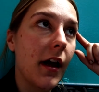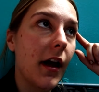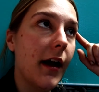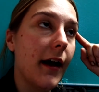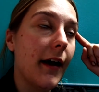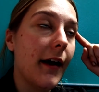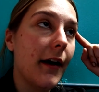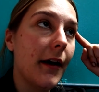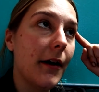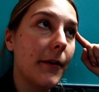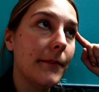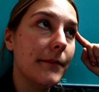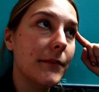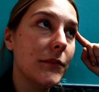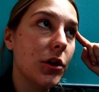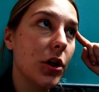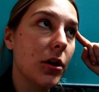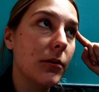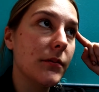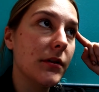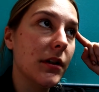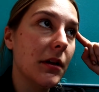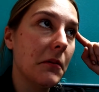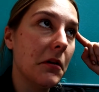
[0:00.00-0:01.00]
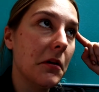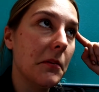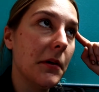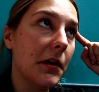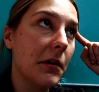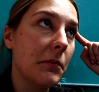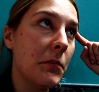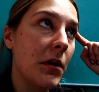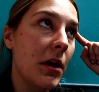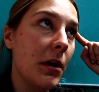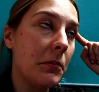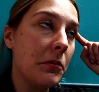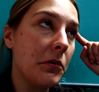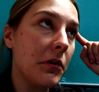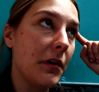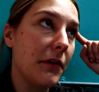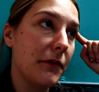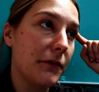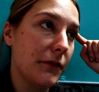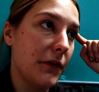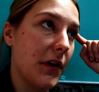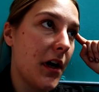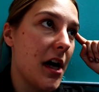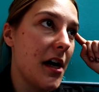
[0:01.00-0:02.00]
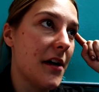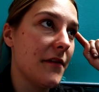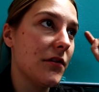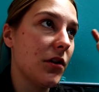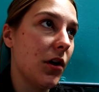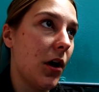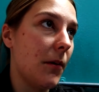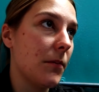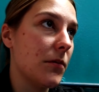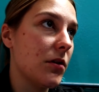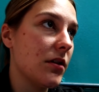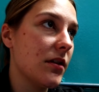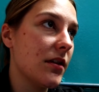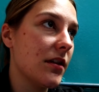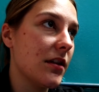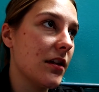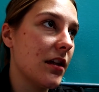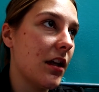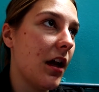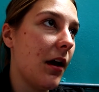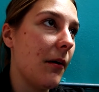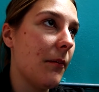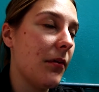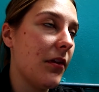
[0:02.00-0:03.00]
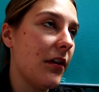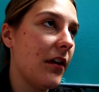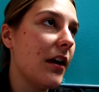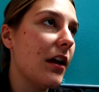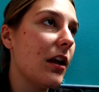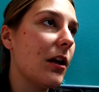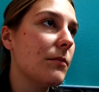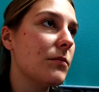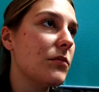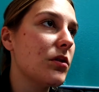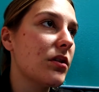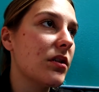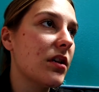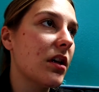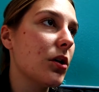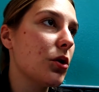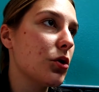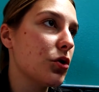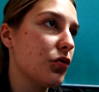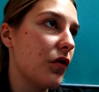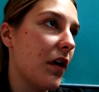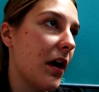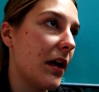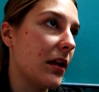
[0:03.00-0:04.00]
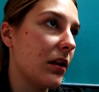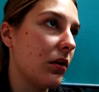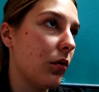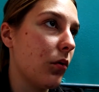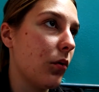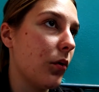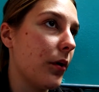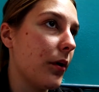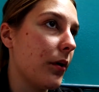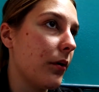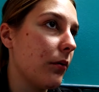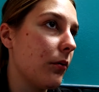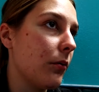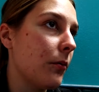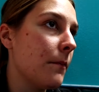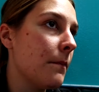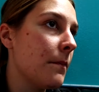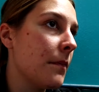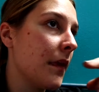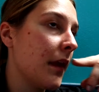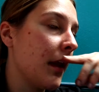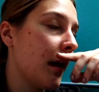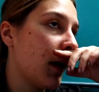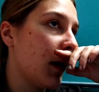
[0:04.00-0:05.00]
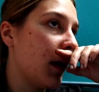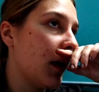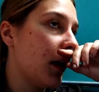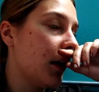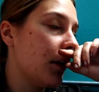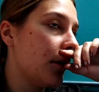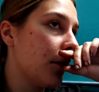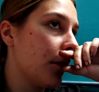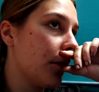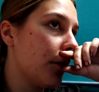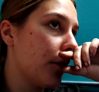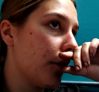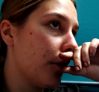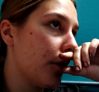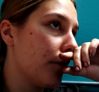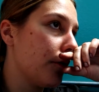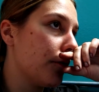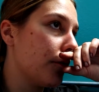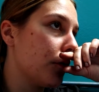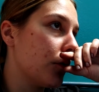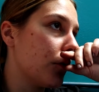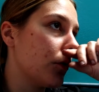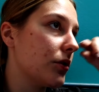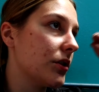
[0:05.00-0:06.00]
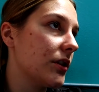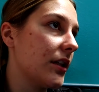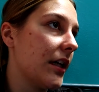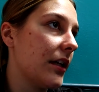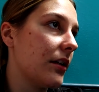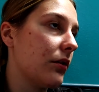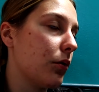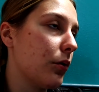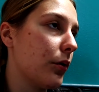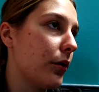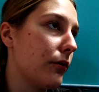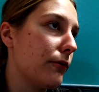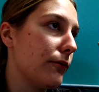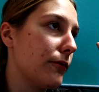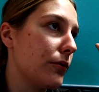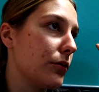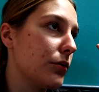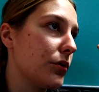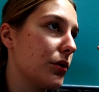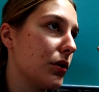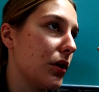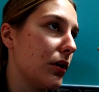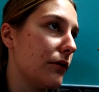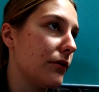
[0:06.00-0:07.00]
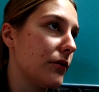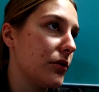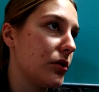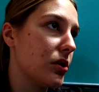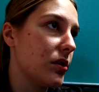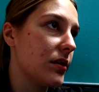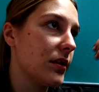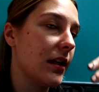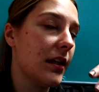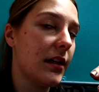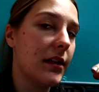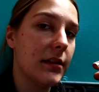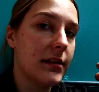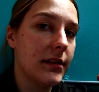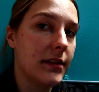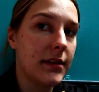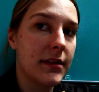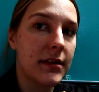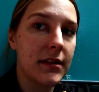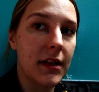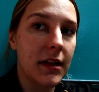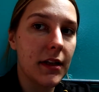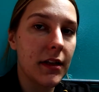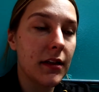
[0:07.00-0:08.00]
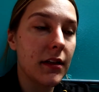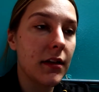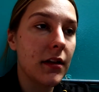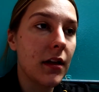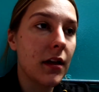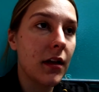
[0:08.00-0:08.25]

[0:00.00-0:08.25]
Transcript: Tom's coming to pick me up around 5, so I'm thinking I'm just going to drain the oil in the 34, take the oil filter off, and just let it sit